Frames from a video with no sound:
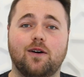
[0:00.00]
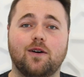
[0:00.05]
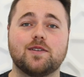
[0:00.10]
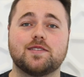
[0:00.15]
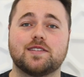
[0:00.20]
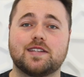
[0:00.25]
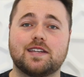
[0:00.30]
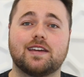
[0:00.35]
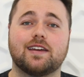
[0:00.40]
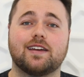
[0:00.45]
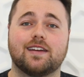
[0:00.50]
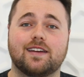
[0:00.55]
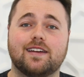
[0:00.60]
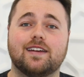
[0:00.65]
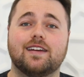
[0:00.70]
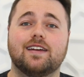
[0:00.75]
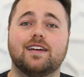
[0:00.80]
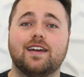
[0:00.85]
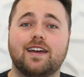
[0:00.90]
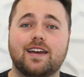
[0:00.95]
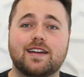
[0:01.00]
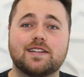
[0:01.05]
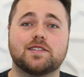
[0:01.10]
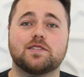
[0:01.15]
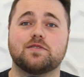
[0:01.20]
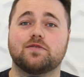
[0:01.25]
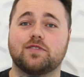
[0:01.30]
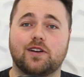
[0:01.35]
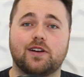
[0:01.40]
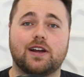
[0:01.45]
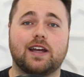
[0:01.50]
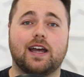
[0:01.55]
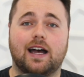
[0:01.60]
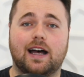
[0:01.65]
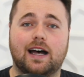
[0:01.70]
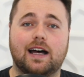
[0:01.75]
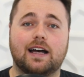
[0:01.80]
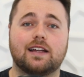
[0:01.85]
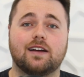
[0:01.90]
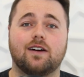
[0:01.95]
Aussie. It's a very
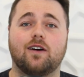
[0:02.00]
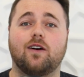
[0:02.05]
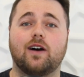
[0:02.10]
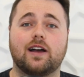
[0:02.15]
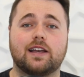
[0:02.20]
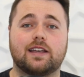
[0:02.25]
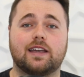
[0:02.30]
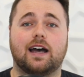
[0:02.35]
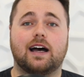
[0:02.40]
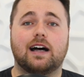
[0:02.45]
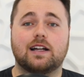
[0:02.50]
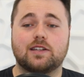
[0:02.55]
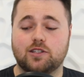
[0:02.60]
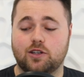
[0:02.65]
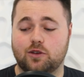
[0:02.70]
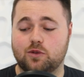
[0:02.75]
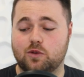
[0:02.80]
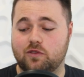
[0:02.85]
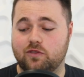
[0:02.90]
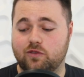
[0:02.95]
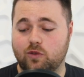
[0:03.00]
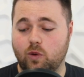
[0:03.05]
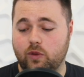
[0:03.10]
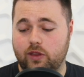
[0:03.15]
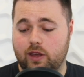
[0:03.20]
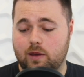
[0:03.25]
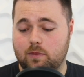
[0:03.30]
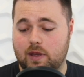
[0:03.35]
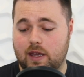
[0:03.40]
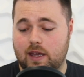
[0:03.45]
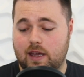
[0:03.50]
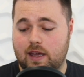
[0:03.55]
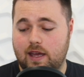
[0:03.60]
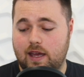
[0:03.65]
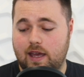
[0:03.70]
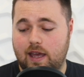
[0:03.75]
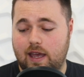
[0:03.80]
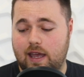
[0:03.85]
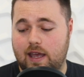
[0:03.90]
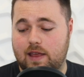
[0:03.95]
high card total for them.
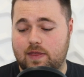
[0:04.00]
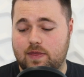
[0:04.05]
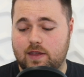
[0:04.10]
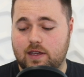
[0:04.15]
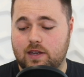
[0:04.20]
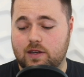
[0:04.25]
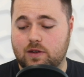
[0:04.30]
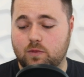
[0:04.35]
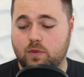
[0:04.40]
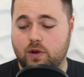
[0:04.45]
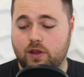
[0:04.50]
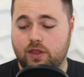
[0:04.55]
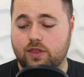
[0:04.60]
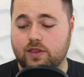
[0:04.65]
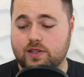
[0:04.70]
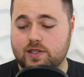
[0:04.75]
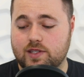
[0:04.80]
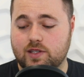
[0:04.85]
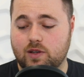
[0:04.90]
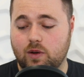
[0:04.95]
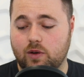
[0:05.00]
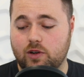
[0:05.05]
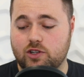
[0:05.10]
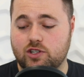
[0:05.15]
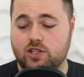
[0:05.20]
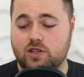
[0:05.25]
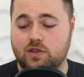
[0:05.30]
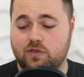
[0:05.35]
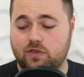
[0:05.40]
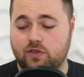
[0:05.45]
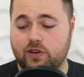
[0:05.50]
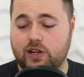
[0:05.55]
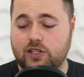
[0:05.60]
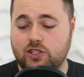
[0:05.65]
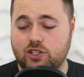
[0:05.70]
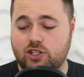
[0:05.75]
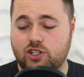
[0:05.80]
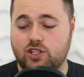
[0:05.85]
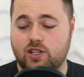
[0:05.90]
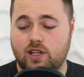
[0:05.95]
And then with the Scottish and the
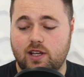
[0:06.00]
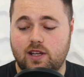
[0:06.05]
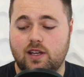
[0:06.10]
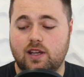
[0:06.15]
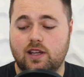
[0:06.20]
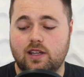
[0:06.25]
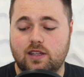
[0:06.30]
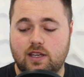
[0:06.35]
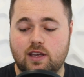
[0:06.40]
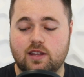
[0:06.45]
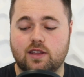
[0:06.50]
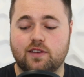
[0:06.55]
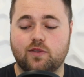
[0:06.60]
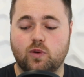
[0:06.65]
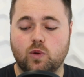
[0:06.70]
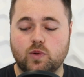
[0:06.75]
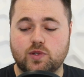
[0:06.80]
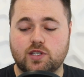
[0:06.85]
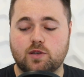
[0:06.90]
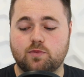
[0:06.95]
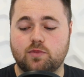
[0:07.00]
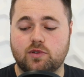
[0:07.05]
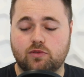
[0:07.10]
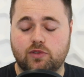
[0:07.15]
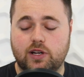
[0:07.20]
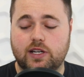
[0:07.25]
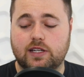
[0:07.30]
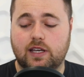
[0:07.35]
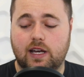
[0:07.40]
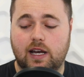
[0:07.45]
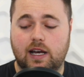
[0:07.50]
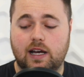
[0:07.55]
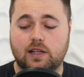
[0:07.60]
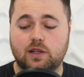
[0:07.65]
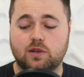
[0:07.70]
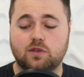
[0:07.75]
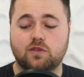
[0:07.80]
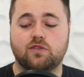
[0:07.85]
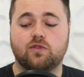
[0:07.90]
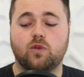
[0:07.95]
French, yeah, they've also been red
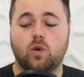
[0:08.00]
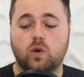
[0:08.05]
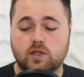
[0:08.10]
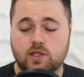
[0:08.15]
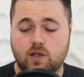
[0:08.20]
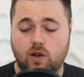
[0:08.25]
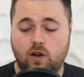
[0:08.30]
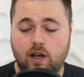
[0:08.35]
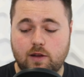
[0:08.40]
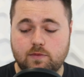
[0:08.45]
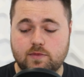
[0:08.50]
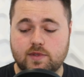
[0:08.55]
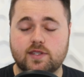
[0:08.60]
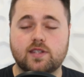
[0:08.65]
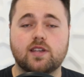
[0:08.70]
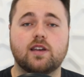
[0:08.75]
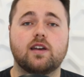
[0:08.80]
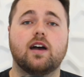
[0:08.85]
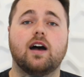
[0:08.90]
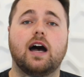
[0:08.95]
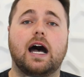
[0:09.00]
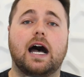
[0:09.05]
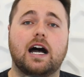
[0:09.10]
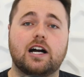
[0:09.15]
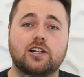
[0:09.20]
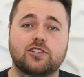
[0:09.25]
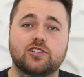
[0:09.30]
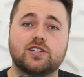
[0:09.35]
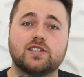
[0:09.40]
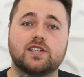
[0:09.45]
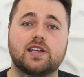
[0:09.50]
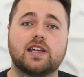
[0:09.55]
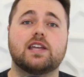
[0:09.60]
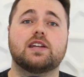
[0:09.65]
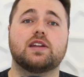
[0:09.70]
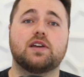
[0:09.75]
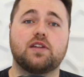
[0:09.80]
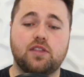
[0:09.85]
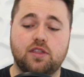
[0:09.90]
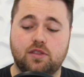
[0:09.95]
carded 4 times.
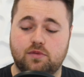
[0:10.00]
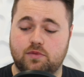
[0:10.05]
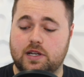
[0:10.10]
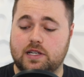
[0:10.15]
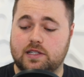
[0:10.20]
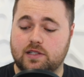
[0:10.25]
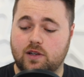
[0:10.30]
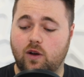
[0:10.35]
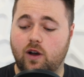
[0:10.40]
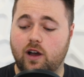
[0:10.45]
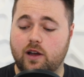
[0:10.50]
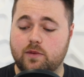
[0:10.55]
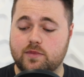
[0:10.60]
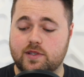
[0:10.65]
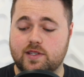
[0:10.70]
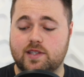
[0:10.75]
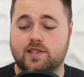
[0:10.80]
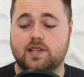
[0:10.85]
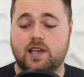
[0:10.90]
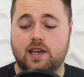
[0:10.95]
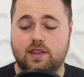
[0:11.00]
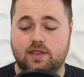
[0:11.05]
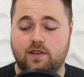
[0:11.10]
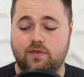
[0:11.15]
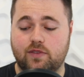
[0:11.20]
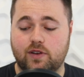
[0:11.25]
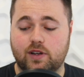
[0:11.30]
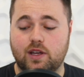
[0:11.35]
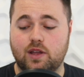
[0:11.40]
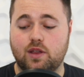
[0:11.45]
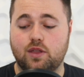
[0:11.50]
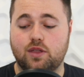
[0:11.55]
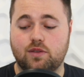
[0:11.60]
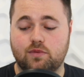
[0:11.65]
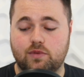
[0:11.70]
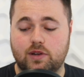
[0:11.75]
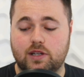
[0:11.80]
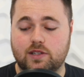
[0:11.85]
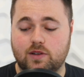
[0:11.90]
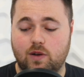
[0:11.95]
Argentina 3 times, South Africa
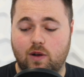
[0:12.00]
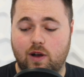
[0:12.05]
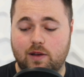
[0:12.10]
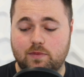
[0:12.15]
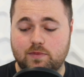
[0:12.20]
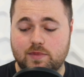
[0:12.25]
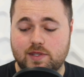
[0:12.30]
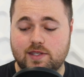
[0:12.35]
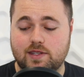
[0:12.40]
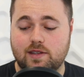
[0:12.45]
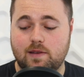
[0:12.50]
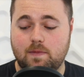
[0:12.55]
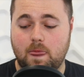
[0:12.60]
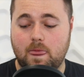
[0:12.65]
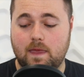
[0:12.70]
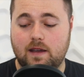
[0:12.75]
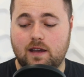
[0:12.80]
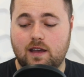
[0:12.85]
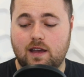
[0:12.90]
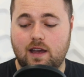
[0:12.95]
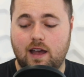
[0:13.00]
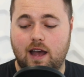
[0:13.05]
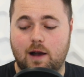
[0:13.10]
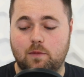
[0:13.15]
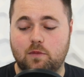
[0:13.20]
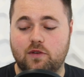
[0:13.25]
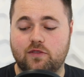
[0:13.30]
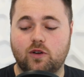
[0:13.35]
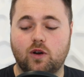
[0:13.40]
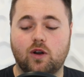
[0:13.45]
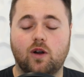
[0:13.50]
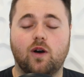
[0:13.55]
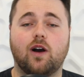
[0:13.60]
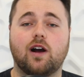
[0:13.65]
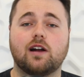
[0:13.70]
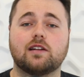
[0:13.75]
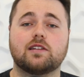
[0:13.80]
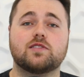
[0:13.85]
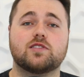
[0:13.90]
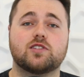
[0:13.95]
3 times, we've got
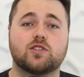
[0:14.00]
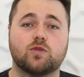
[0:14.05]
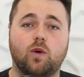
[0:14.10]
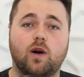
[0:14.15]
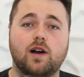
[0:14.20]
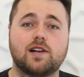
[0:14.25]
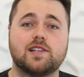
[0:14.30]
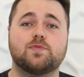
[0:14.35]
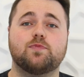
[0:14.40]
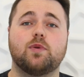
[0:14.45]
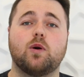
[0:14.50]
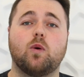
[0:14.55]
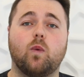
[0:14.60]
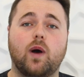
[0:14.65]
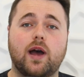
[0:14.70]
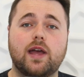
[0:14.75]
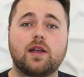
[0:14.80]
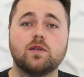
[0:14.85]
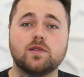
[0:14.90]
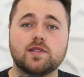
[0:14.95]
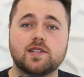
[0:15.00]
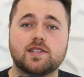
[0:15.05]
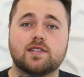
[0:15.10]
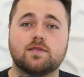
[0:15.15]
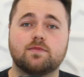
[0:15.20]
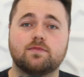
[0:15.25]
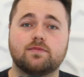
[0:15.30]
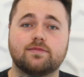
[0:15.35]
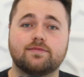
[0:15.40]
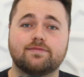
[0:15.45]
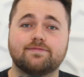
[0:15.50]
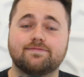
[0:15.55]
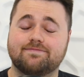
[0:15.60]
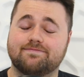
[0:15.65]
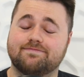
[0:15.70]
Ireland twice, but Wales,